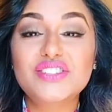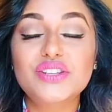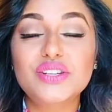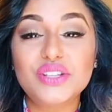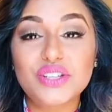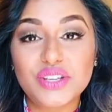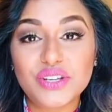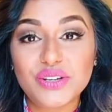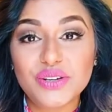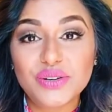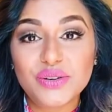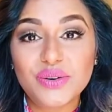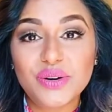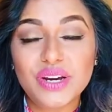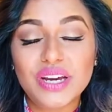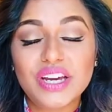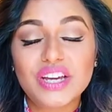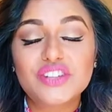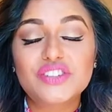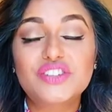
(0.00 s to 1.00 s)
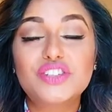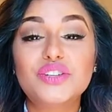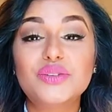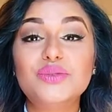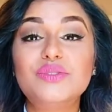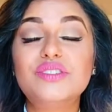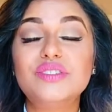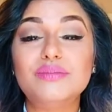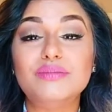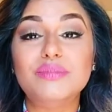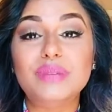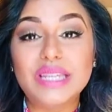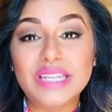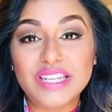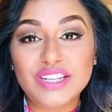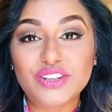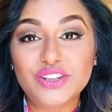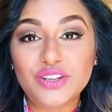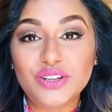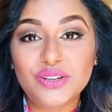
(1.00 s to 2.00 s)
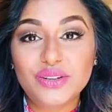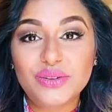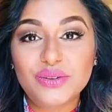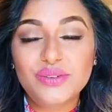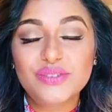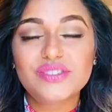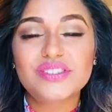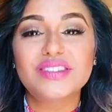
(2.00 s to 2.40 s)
to you to demean you,